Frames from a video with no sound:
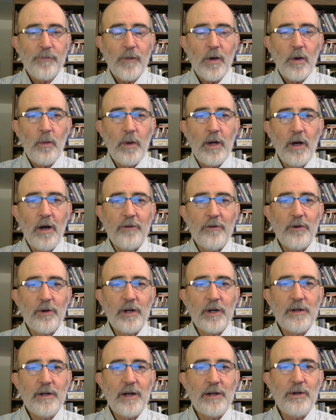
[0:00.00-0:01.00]
We also
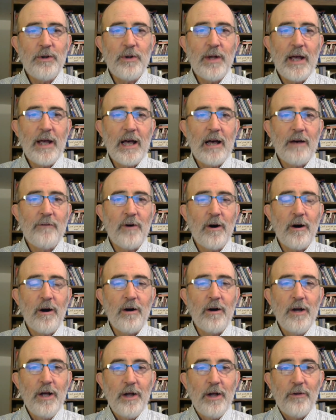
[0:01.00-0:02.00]
continue to have our
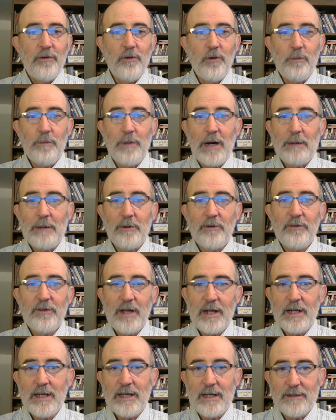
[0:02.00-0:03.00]
Zoom Bible
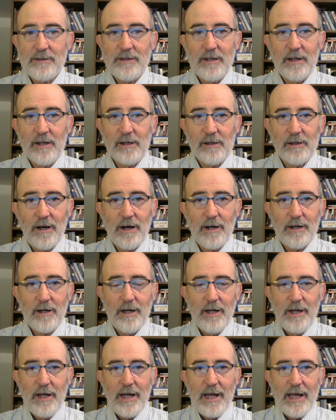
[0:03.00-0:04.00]
study at 10 o'clock
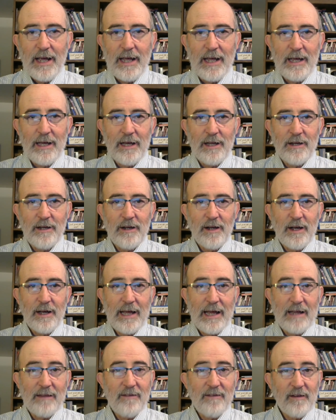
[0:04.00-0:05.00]
and
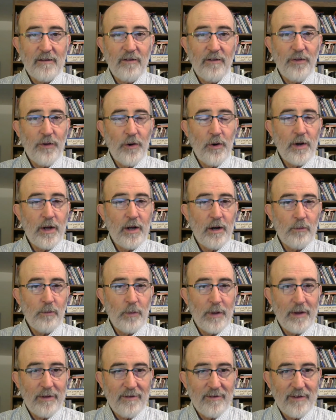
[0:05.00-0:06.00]
at 6:30 on
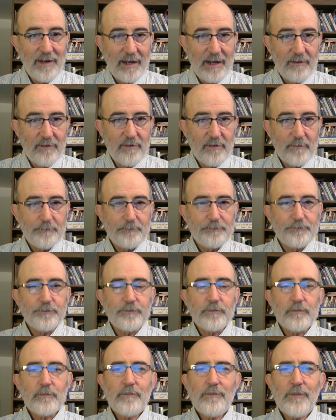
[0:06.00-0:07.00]
Wednesdays.
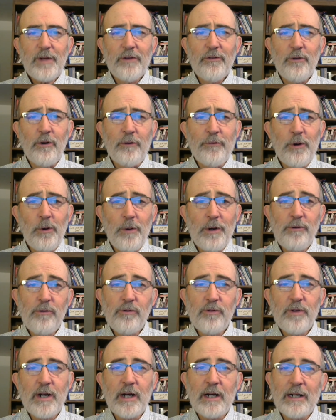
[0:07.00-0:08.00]
So if you're
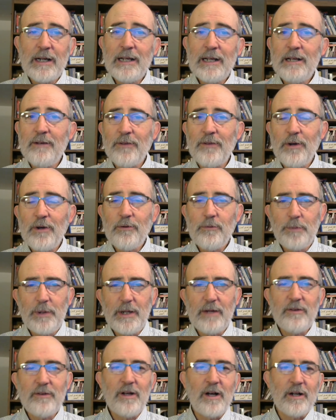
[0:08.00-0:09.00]
interested in any of those,
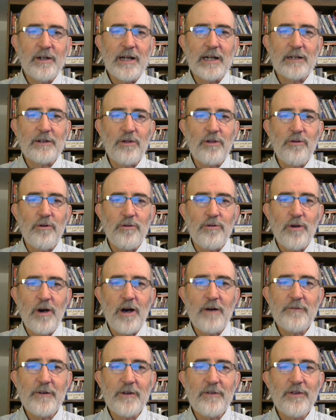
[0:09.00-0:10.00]
please contact the church
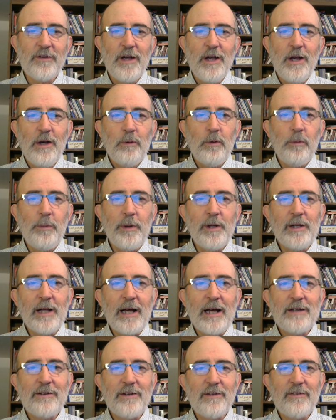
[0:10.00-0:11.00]
office. We'll be
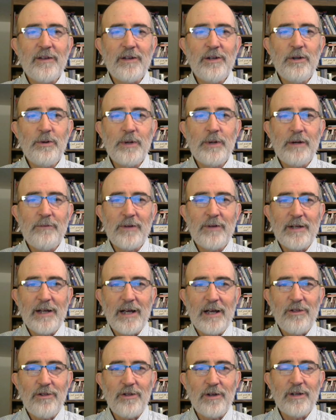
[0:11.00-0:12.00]
glad to send you an
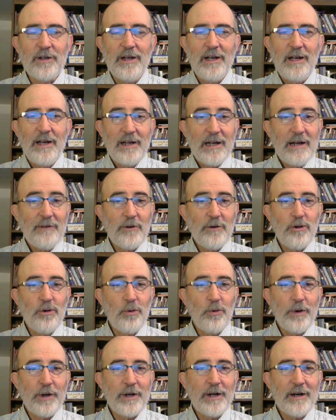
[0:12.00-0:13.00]
invitation and have you
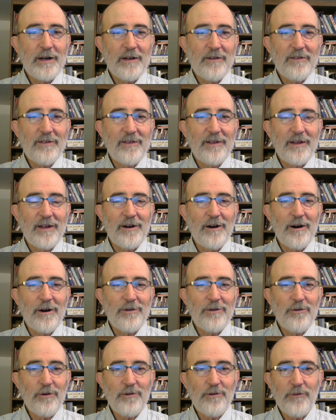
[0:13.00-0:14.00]
join us and our
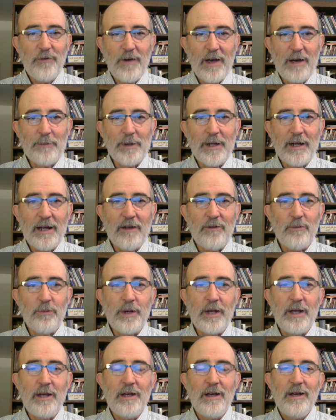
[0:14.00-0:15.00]
church family as
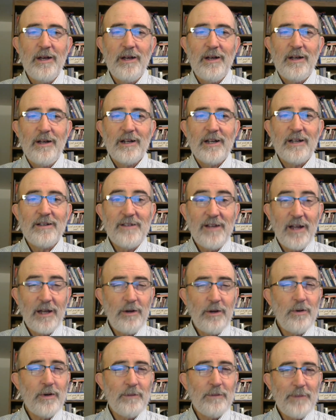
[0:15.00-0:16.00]
we
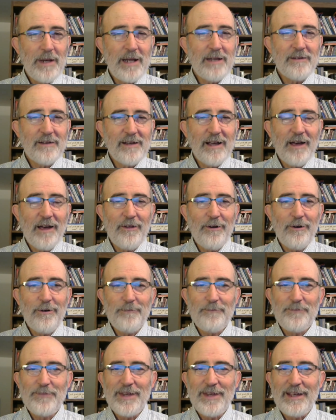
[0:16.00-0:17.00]
continue to meet
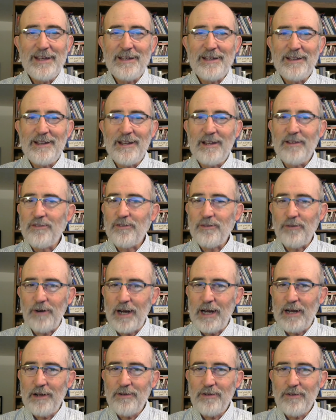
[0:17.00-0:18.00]
together in these
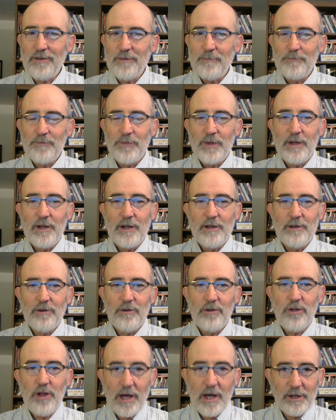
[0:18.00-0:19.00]
strange,
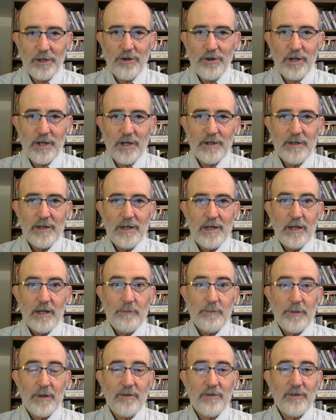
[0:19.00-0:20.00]
challenging,
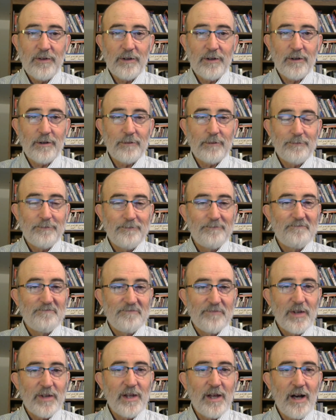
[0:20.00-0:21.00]
but still
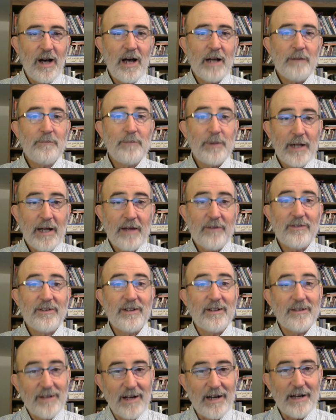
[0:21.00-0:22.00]
God-blessed
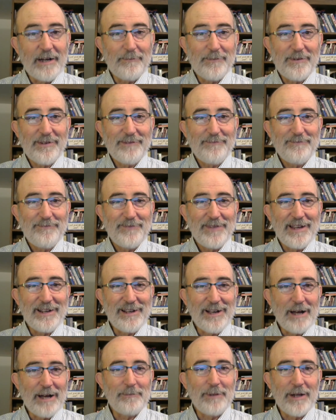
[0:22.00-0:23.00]
times. And
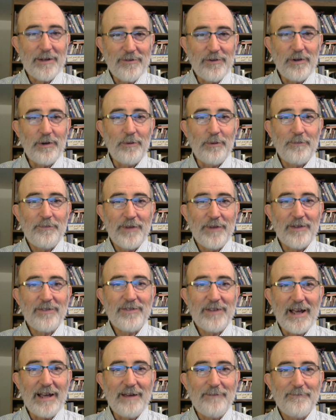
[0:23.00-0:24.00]
God bless you this
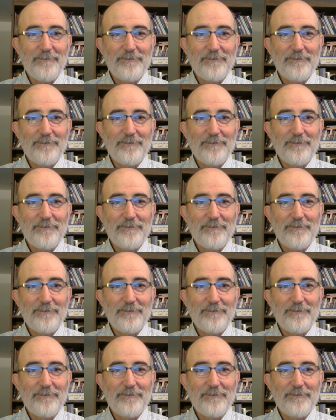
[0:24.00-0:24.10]
day.